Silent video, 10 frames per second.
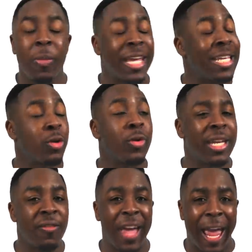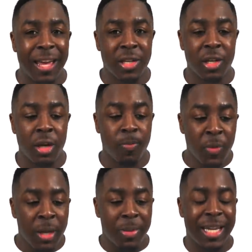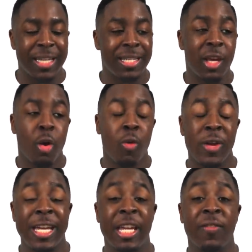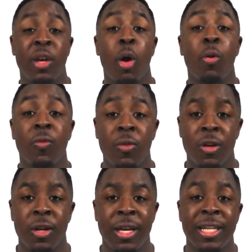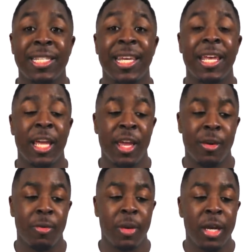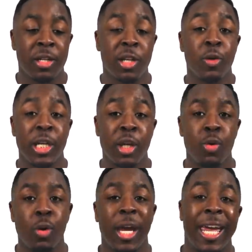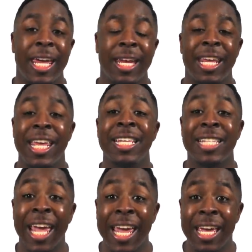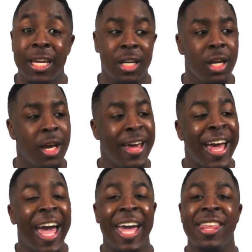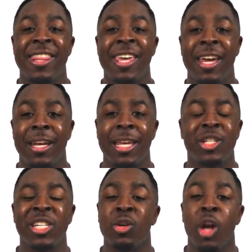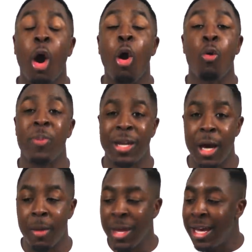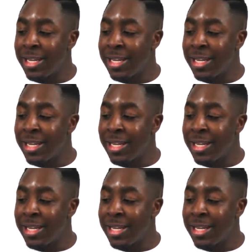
He's going to give an answer because they're already given over to him, to you in his hand. And then it's just going to open up.